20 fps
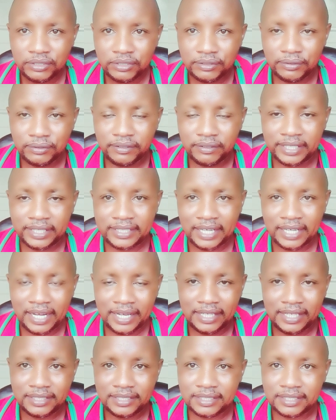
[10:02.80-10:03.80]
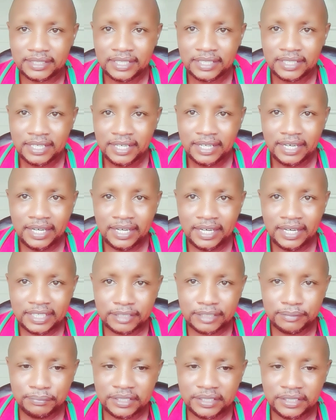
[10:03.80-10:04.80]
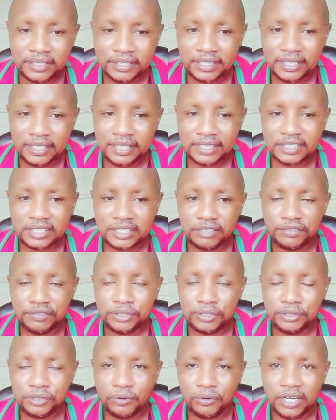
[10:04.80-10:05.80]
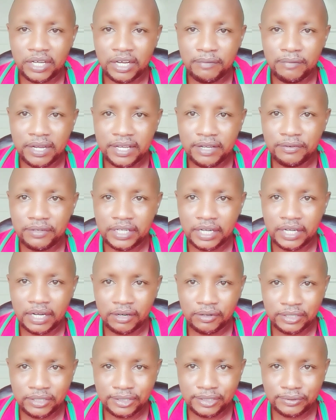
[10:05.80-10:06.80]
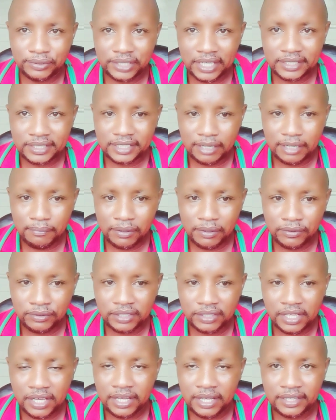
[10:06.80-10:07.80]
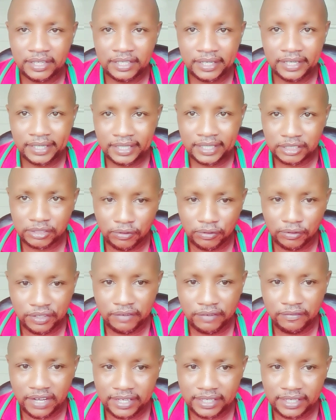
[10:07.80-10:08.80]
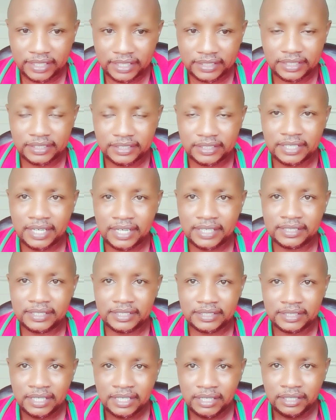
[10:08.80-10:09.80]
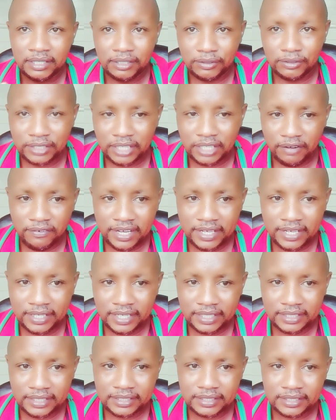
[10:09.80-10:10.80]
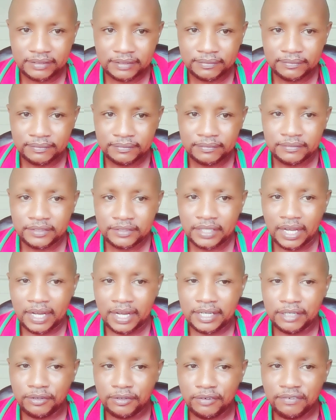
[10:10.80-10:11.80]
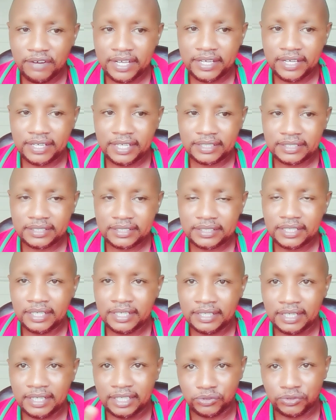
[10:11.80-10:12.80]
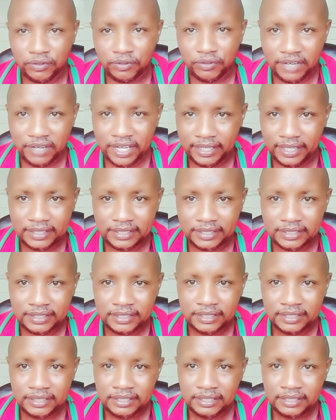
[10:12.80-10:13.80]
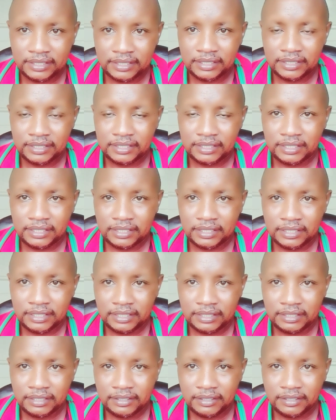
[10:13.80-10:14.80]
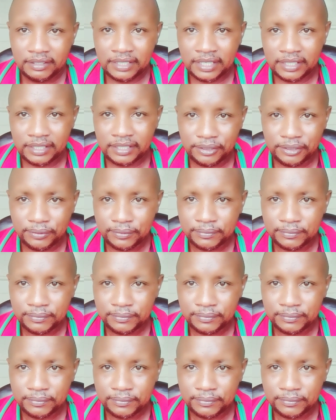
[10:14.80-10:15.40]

greater heights. Let's meet in the next video whereby we are going to touch about the rest of the viruses. That is rotavirus, adenovirus, and astrovirus. Thank you.